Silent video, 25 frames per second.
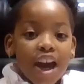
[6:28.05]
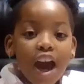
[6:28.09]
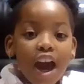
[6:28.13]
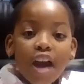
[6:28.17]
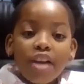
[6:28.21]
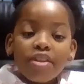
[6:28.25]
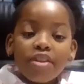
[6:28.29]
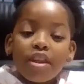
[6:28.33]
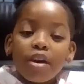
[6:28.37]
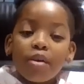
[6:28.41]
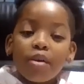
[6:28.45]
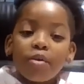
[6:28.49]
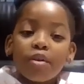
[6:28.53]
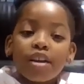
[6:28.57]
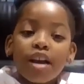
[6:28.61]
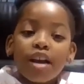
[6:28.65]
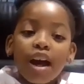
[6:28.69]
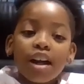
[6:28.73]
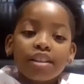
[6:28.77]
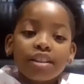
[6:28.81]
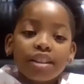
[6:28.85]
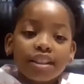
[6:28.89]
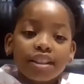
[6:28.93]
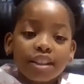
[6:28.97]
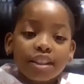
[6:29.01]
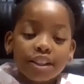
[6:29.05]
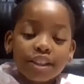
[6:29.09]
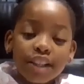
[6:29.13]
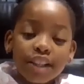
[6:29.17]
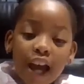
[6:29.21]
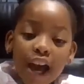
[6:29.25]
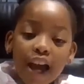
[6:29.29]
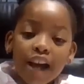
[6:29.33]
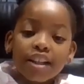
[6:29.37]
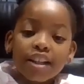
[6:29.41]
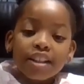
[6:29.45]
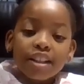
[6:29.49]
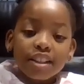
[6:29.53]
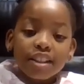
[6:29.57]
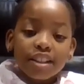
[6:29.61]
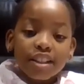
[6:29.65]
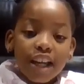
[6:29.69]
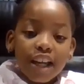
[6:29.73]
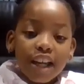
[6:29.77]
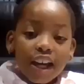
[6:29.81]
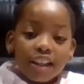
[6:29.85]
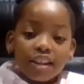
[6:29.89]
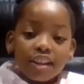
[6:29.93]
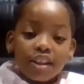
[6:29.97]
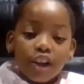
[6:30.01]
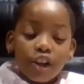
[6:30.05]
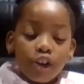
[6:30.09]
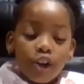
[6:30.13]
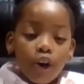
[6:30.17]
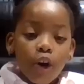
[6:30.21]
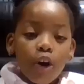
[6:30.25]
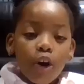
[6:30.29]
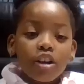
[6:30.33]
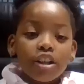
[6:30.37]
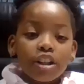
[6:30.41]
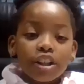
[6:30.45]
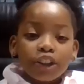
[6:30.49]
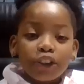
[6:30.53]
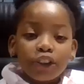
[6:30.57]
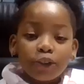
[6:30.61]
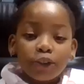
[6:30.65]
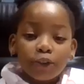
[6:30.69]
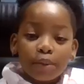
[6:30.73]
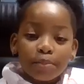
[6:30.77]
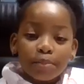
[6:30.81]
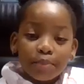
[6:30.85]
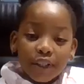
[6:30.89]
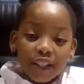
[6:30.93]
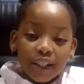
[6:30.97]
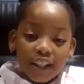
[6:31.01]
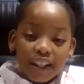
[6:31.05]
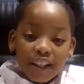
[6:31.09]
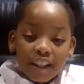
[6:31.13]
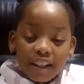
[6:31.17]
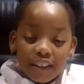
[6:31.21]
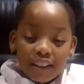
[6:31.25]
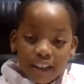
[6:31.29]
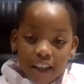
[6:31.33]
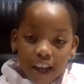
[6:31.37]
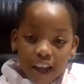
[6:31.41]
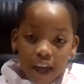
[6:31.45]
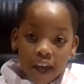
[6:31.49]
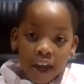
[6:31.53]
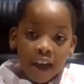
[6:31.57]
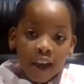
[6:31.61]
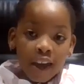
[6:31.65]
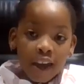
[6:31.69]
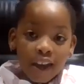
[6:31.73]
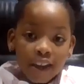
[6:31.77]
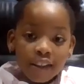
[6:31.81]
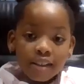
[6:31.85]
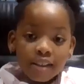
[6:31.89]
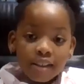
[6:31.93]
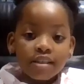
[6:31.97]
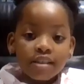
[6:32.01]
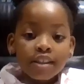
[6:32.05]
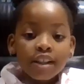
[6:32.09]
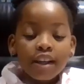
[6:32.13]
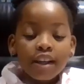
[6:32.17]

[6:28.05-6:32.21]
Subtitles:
and they would understand it, and the knowledge would be in their head.